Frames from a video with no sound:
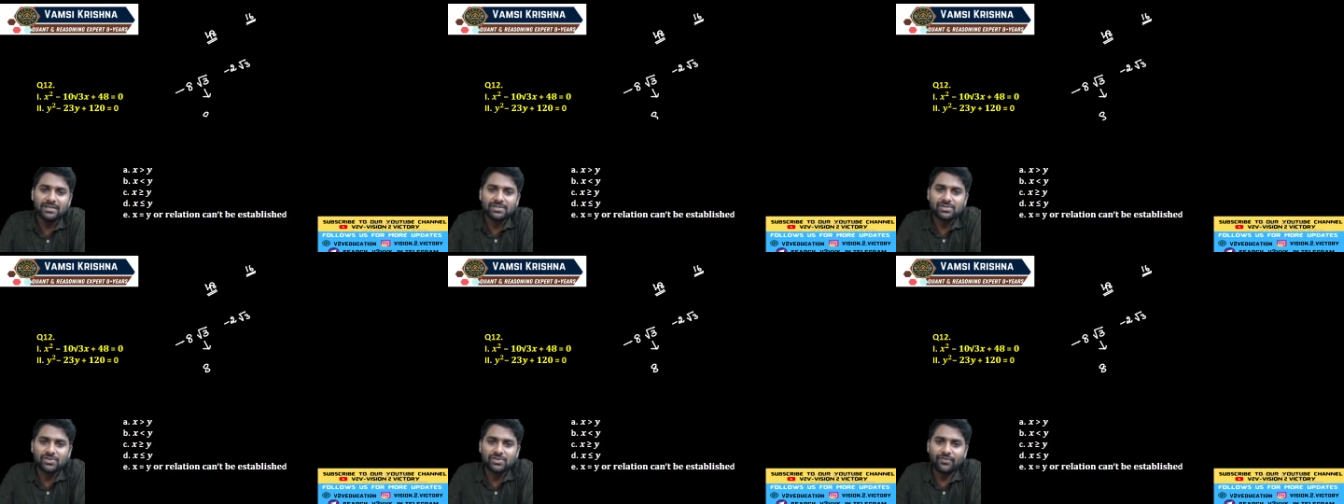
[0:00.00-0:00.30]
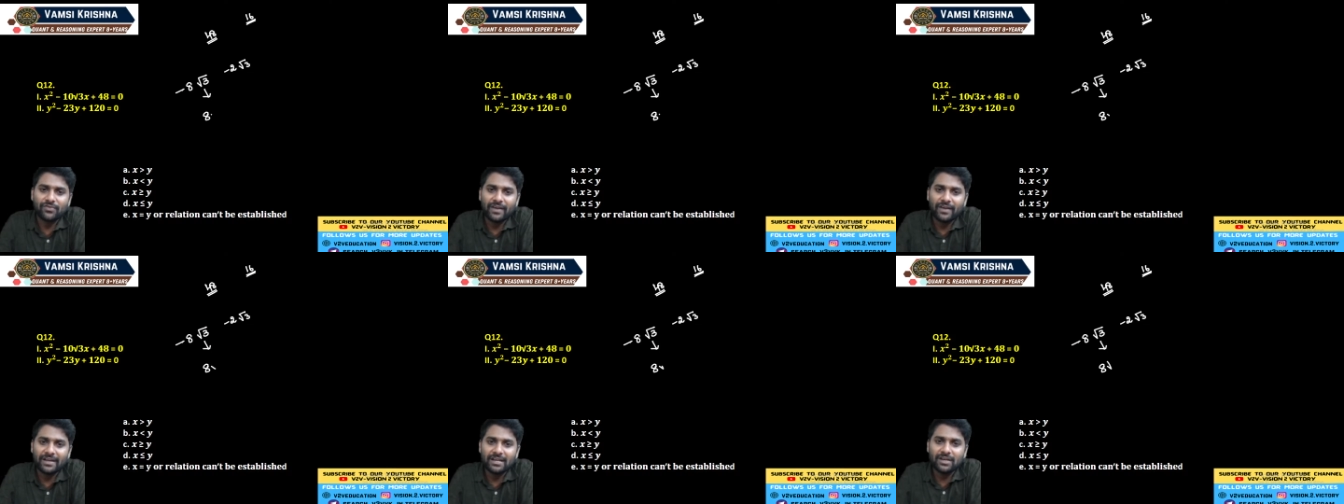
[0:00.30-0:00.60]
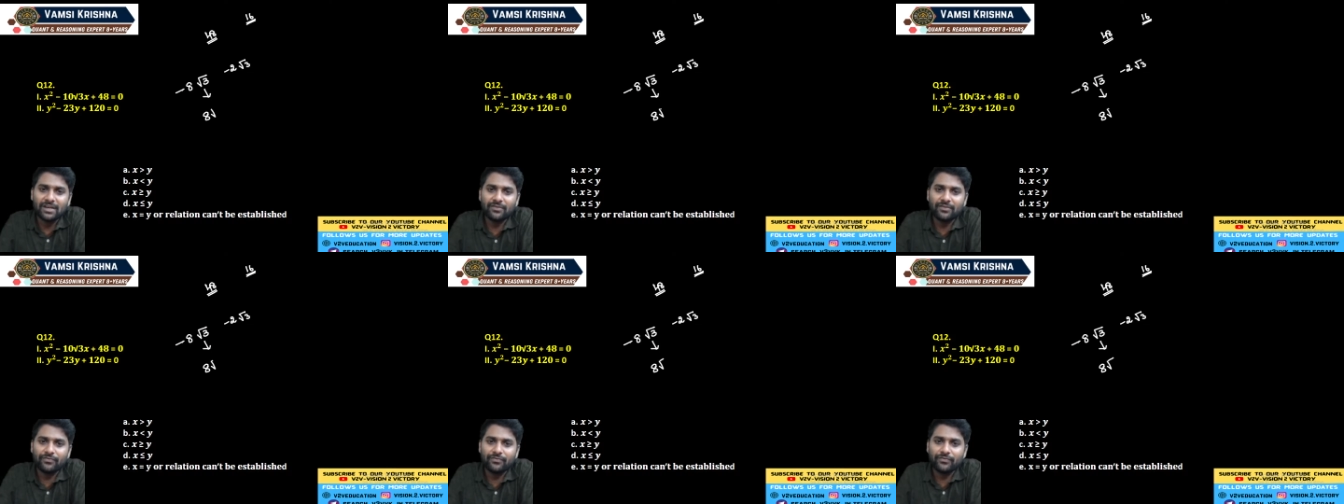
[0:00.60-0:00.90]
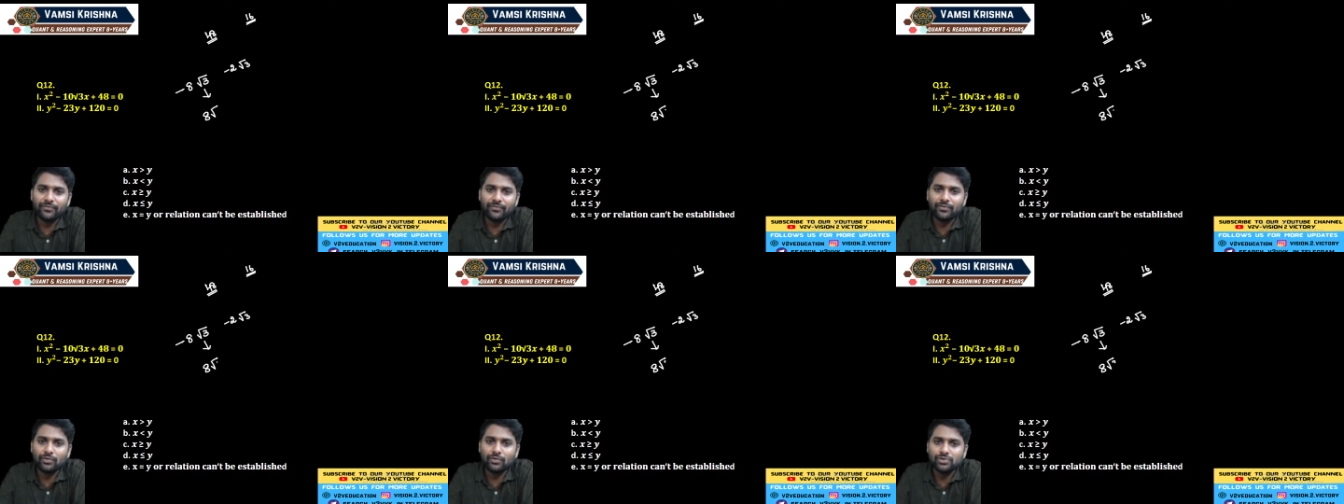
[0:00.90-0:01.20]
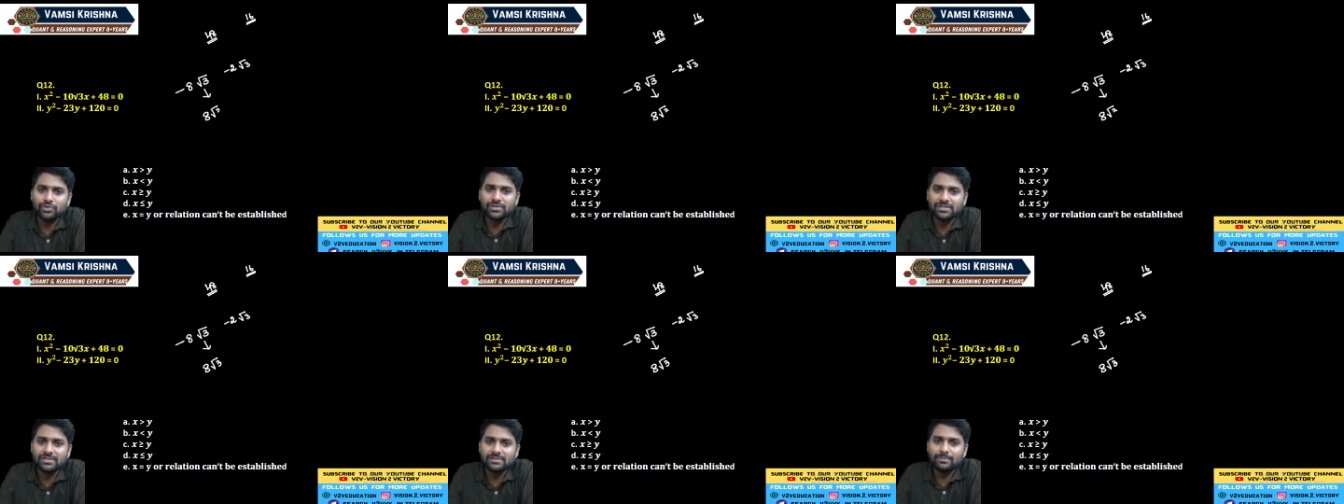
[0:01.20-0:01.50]
So final
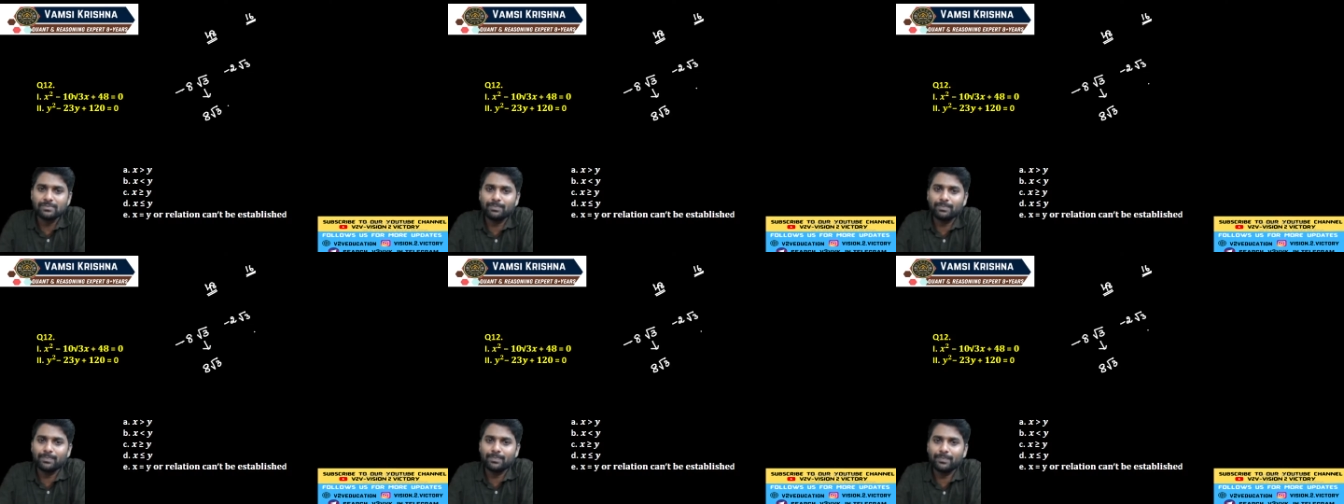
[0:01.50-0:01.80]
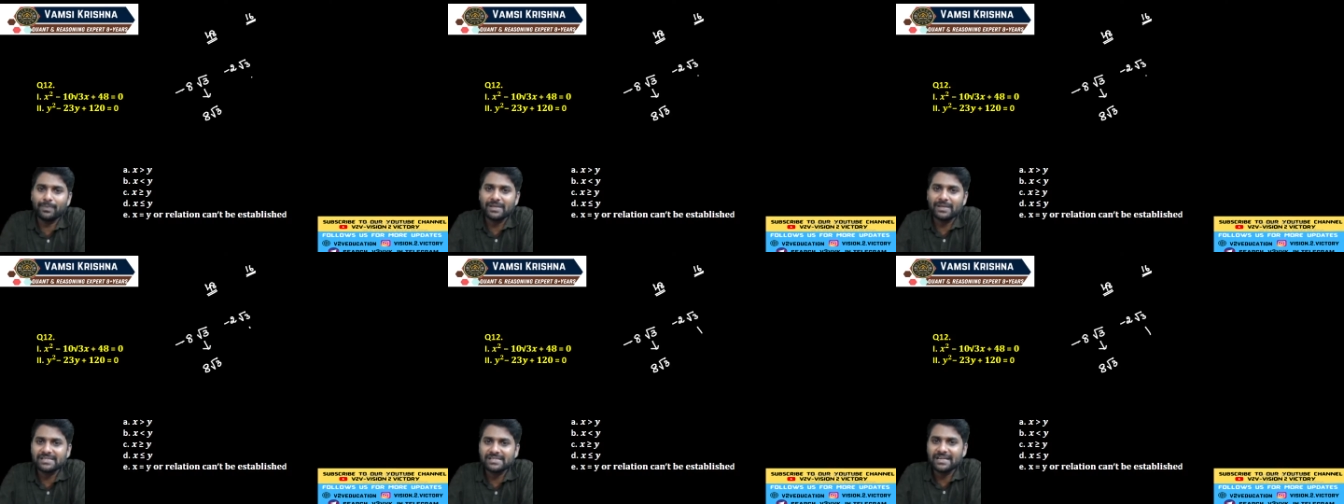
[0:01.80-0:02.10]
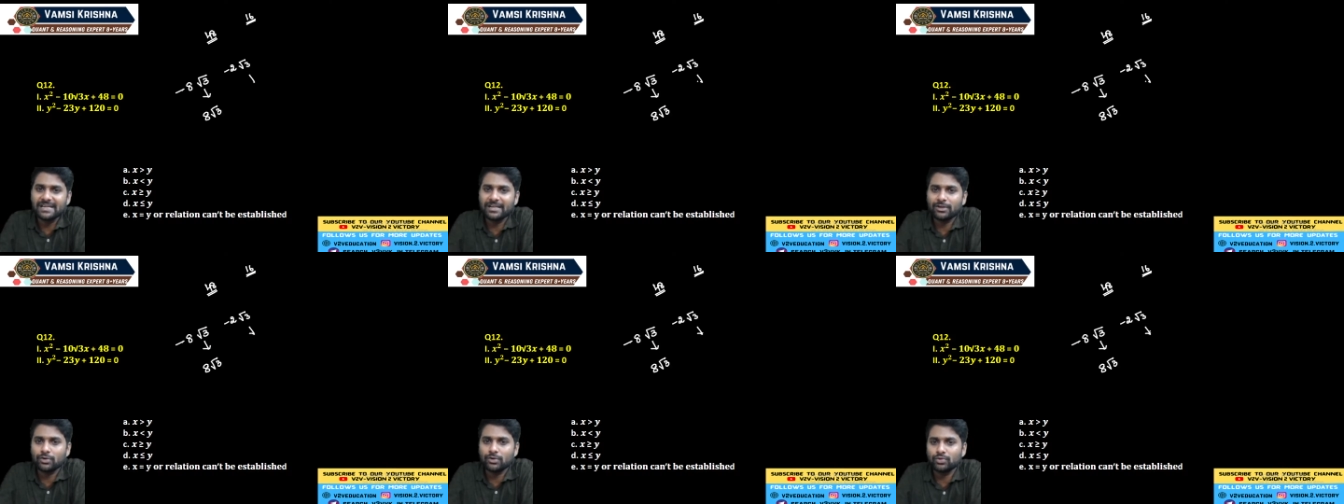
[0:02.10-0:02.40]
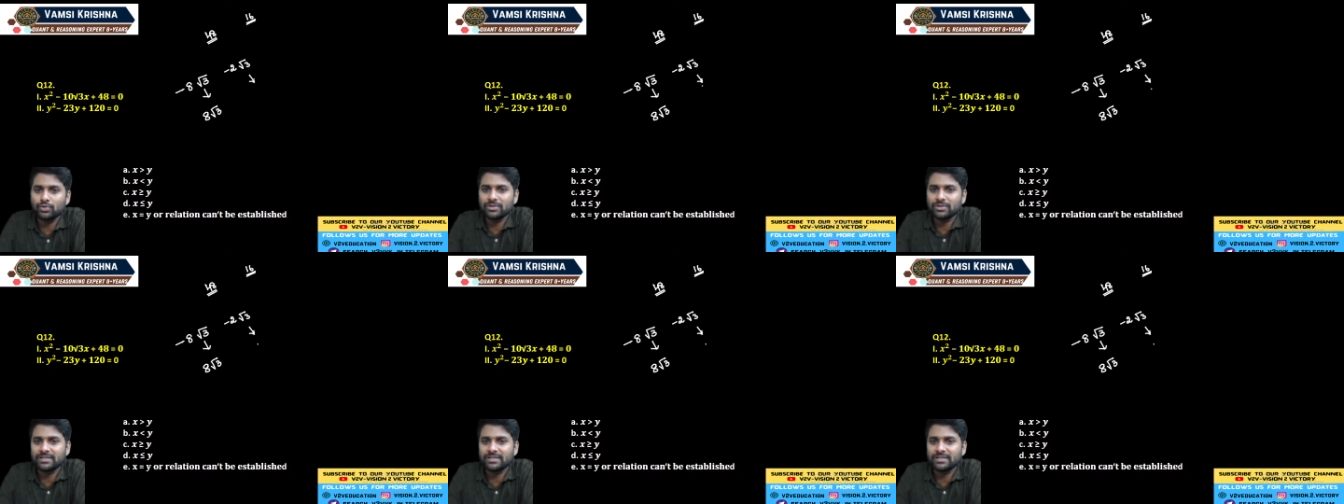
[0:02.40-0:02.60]
roots plus 8 root